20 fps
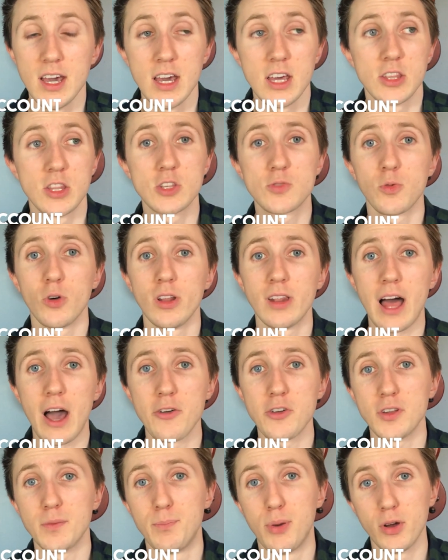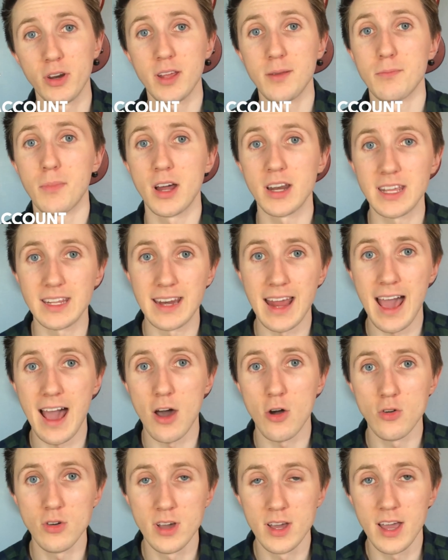This will allow you to put in money
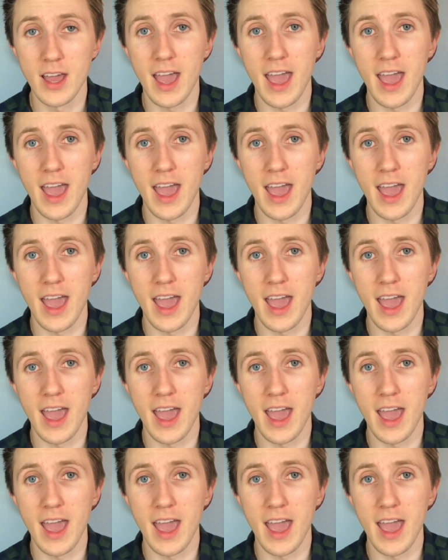now,